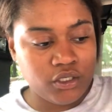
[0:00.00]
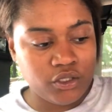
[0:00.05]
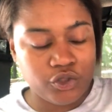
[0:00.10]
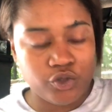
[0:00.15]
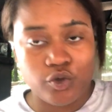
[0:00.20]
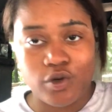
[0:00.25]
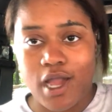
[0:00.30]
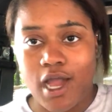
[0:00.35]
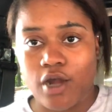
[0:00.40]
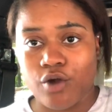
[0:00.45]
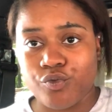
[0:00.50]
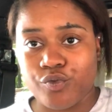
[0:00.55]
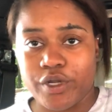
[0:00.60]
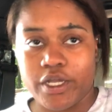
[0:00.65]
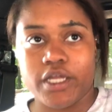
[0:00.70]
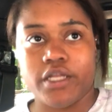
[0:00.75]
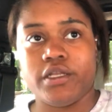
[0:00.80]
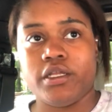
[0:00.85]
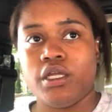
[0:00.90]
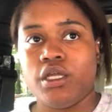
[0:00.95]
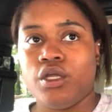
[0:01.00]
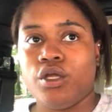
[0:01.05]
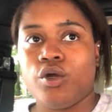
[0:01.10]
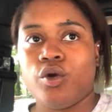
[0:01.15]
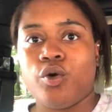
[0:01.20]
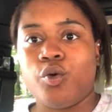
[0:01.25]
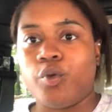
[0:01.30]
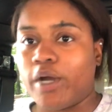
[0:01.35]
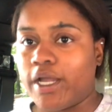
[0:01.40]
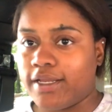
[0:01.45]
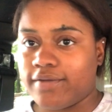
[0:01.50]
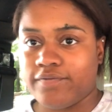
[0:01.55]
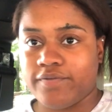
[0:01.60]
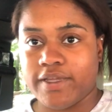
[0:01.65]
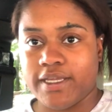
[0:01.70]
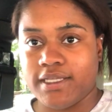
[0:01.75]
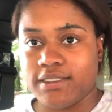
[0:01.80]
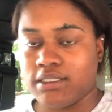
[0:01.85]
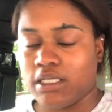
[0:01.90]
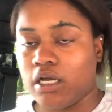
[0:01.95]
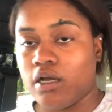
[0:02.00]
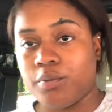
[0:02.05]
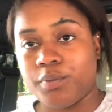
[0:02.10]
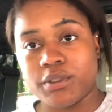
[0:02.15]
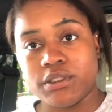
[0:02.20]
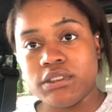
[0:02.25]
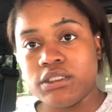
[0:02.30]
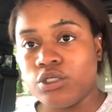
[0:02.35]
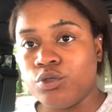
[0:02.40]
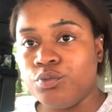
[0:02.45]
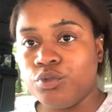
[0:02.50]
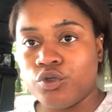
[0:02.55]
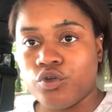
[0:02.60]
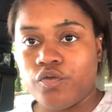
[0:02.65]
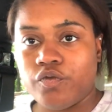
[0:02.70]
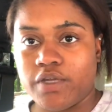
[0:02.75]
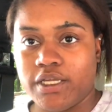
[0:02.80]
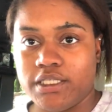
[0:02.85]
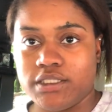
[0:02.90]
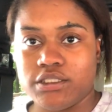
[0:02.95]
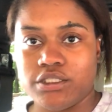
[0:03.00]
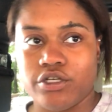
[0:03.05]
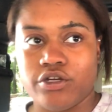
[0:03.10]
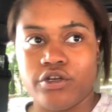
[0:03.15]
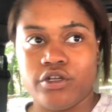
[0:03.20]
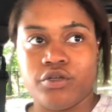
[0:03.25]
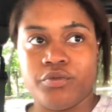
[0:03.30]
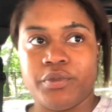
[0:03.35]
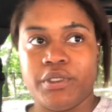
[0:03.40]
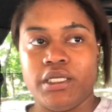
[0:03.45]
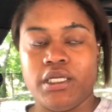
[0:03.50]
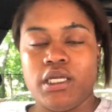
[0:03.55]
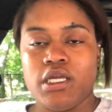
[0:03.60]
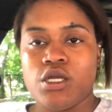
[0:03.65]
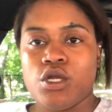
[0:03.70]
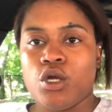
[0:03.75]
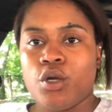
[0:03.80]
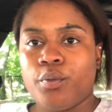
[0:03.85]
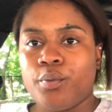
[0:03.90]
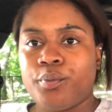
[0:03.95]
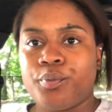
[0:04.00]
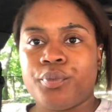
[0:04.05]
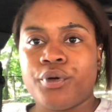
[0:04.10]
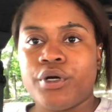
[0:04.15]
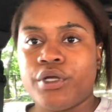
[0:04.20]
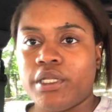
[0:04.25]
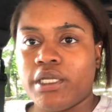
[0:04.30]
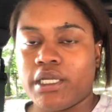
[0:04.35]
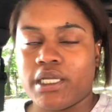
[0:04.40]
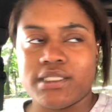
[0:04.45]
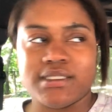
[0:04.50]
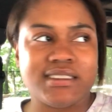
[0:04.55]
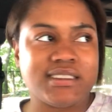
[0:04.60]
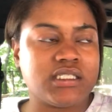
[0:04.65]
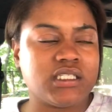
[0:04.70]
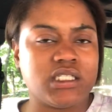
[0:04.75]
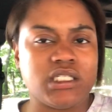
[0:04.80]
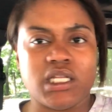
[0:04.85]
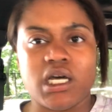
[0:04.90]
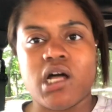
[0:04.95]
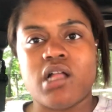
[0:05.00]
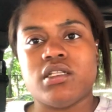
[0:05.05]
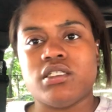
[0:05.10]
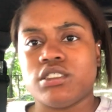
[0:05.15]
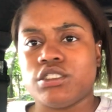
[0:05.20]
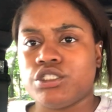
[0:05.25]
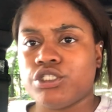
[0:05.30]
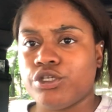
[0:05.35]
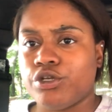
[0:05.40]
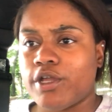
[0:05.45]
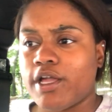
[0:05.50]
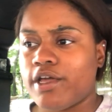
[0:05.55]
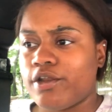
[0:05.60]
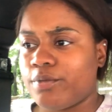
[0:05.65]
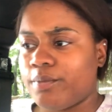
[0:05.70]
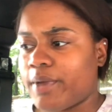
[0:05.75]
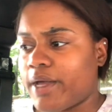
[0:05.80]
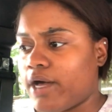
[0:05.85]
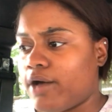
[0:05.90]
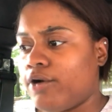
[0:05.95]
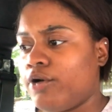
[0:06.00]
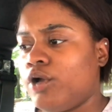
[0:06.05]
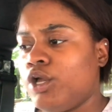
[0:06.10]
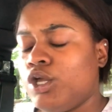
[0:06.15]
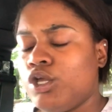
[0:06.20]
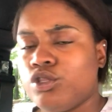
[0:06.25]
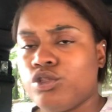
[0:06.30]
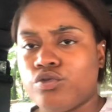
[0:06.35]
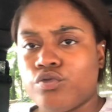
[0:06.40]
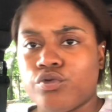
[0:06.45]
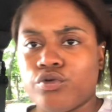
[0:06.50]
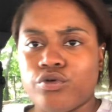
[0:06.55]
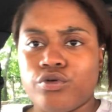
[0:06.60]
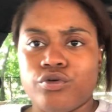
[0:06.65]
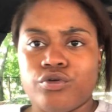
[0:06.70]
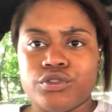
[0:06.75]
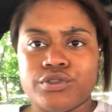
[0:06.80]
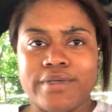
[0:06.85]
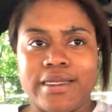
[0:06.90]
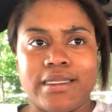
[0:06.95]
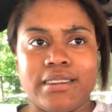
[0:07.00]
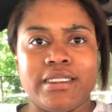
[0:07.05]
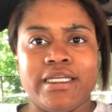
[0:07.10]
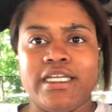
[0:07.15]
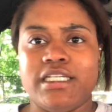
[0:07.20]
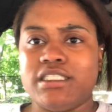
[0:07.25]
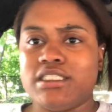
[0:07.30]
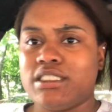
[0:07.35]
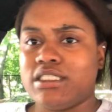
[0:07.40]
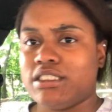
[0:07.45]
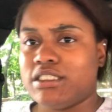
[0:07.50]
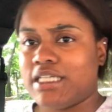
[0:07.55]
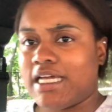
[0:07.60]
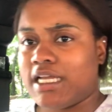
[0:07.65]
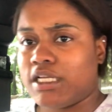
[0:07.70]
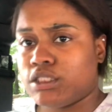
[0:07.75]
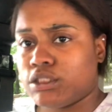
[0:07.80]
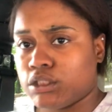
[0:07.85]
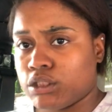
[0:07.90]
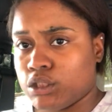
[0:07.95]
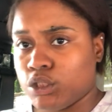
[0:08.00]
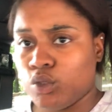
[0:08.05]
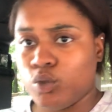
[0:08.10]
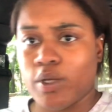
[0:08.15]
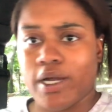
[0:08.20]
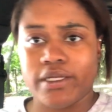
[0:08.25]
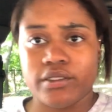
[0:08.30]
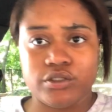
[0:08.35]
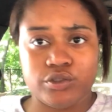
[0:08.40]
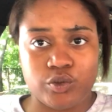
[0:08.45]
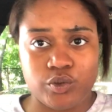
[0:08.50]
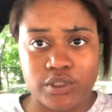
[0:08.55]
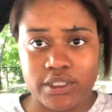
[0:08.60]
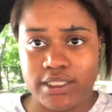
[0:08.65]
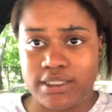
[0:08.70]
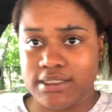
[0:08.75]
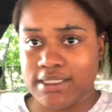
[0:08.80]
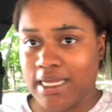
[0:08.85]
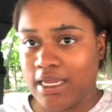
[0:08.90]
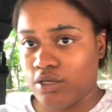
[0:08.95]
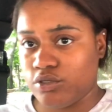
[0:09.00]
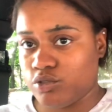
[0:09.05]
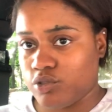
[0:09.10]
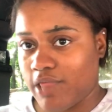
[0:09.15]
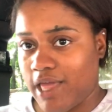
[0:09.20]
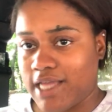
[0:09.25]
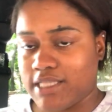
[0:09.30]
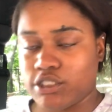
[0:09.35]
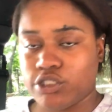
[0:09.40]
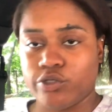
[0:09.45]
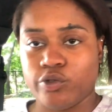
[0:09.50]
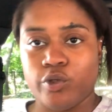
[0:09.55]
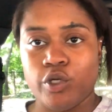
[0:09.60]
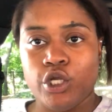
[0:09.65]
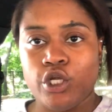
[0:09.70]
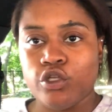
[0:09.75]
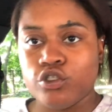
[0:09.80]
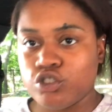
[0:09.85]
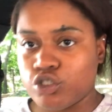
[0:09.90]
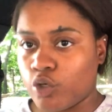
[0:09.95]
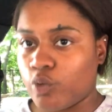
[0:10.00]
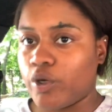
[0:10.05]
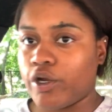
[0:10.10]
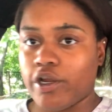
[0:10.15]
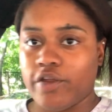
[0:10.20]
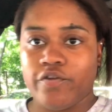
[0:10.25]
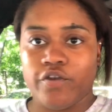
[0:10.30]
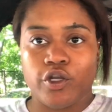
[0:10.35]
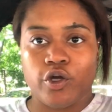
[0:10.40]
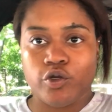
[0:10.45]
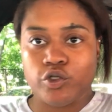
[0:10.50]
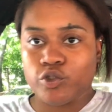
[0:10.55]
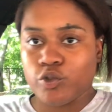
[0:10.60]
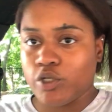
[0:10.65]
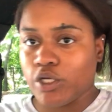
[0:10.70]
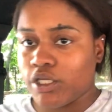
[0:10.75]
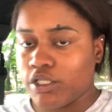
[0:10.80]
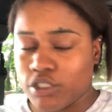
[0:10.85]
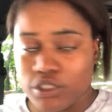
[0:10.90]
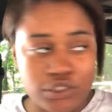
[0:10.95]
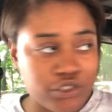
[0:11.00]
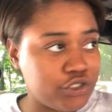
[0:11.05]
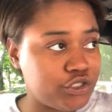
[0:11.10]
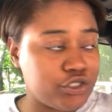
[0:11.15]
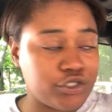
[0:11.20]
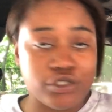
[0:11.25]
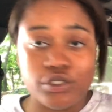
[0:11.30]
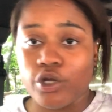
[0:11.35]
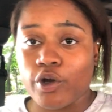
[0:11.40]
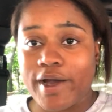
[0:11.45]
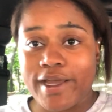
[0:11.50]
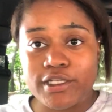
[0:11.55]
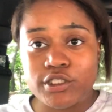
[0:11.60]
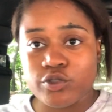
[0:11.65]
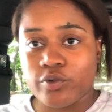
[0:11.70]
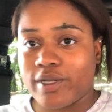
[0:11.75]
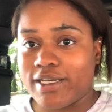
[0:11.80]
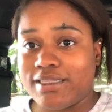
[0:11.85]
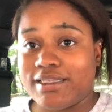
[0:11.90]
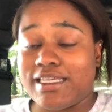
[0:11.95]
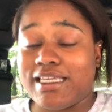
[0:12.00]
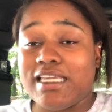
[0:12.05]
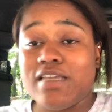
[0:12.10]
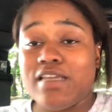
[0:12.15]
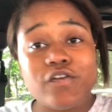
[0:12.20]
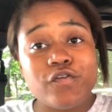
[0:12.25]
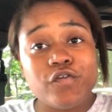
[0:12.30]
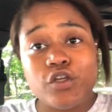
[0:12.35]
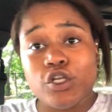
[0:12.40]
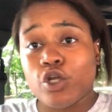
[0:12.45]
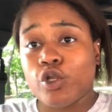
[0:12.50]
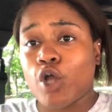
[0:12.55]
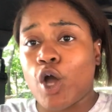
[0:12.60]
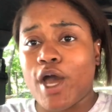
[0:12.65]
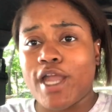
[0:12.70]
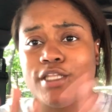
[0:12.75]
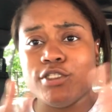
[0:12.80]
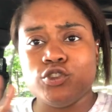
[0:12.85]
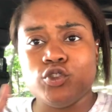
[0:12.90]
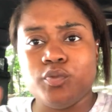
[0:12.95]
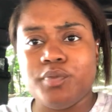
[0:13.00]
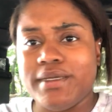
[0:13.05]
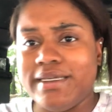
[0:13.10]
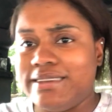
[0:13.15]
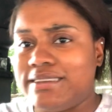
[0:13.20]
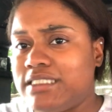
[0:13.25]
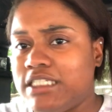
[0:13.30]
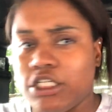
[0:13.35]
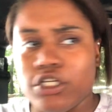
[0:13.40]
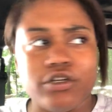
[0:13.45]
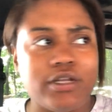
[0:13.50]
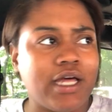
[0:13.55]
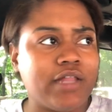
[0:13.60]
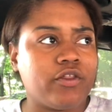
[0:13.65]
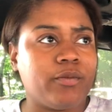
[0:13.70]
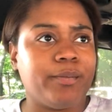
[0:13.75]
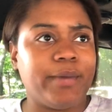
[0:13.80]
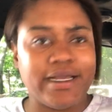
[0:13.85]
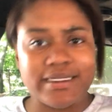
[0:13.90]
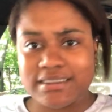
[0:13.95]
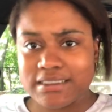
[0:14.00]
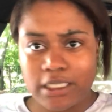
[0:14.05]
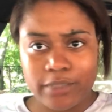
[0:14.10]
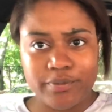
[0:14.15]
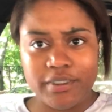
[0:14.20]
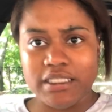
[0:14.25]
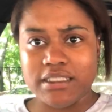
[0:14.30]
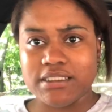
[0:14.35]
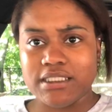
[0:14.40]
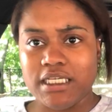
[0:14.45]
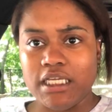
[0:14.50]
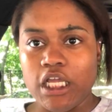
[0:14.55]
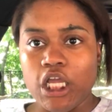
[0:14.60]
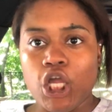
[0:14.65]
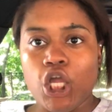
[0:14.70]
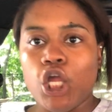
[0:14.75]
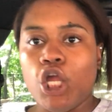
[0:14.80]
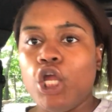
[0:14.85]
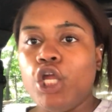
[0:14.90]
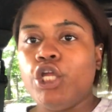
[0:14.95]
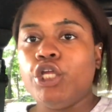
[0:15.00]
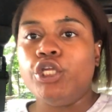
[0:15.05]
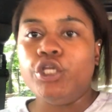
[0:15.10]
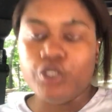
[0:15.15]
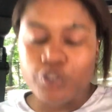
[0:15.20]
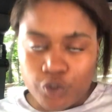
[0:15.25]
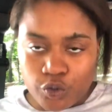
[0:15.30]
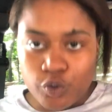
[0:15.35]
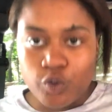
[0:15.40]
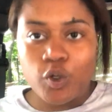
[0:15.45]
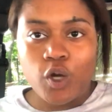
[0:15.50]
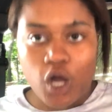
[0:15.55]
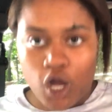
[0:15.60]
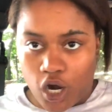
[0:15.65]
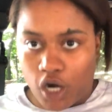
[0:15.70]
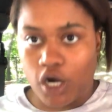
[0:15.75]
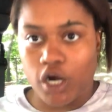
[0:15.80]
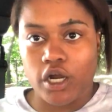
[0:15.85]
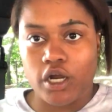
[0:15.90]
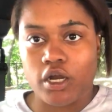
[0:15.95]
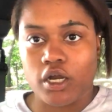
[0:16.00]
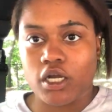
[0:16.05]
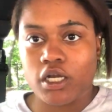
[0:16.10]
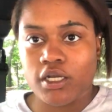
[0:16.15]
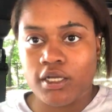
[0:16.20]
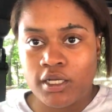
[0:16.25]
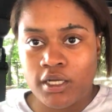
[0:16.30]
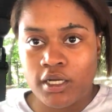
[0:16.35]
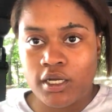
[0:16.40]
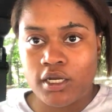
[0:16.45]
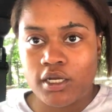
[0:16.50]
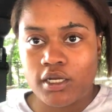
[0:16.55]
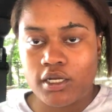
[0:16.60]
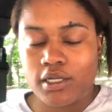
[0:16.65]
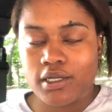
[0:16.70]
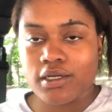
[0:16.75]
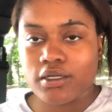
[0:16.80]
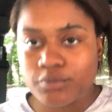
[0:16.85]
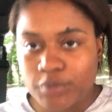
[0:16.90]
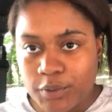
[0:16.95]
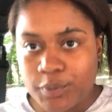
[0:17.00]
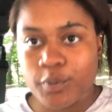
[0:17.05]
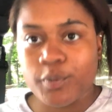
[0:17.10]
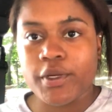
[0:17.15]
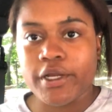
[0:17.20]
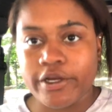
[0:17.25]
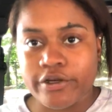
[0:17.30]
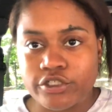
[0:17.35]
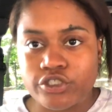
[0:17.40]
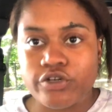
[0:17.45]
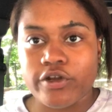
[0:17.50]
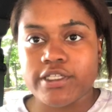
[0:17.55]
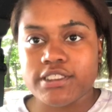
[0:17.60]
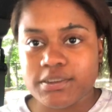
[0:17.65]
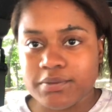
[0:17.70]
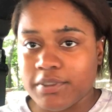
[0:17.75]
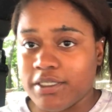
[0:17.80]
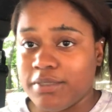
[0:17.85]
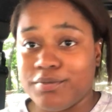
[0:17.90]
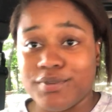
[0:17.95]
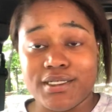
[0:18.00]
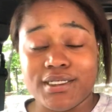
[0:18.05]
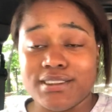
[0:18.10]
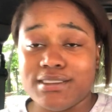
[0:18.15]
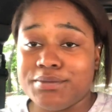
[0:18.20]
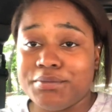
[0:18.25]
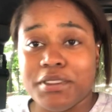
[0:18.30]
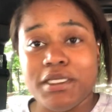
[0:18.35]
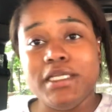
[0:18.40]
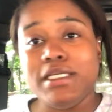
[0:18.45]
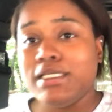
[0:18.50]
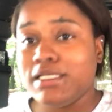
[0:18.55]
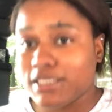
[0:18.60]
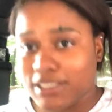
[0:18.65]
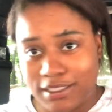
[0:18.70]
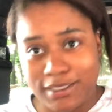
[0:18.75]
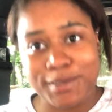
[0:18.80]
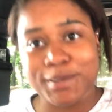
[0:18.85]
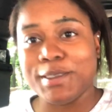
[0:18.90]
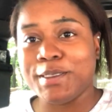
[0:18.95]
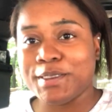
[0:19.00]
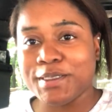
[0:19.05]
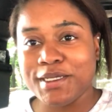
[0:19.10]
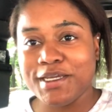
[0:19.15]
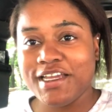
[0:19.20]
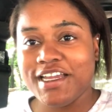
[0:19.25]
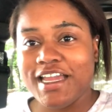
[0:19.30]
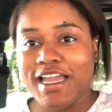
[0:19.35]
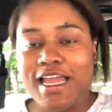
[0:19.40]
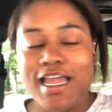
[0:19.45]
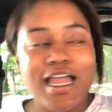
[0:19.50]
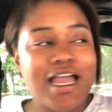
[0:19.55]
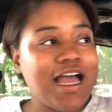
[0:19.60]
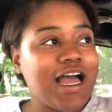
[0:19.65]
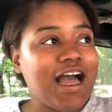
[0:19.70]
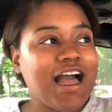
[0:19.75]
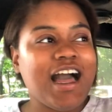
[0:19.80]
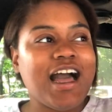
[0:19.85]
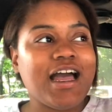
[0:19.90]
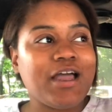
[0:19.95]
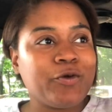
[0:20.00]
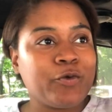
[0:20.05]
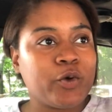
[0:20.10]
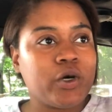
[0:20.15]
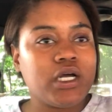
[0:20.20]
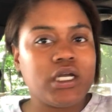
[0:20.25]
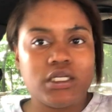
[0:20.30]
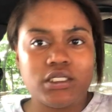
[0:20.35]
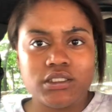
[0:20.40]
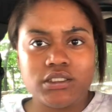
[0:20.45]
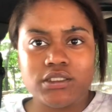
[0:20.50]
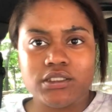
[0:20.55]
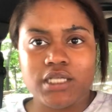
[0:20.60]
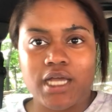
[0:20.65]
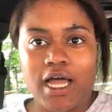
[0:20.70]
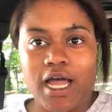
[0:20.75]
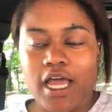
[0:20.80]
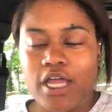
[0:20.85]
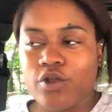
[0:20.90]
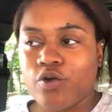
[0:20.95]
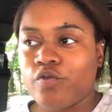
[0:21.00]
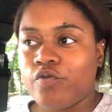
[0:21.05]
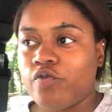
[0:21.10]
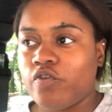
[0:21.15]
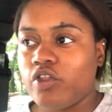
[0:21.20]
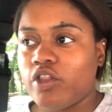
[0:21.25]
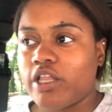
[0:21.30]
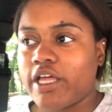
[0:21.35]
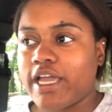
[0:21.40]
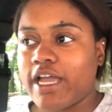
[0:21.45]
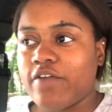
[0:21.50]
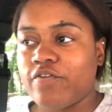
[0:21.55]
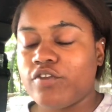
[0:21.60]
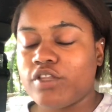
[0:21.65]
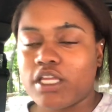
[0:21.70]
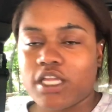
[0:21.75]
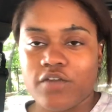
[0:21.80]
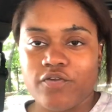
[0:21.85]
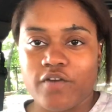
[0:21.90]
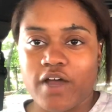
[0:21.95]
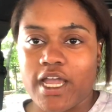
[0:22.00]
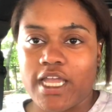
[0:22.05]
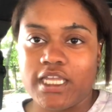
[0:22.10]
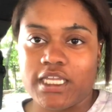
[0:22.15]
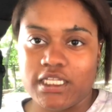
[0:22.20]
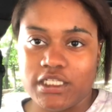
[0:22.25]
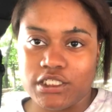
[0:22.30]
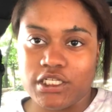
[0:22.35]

throughout red, white phase, up until blue phase, they're gonna be instilling knowledge into your head about the rules, regulations, how to salute, how to do this, how to do that. So don't worry if you don't know how to do anything. if you don't know how to do PT, you're not the best at PT, you are gonna be prepared, trust me. Because me, I feel like if I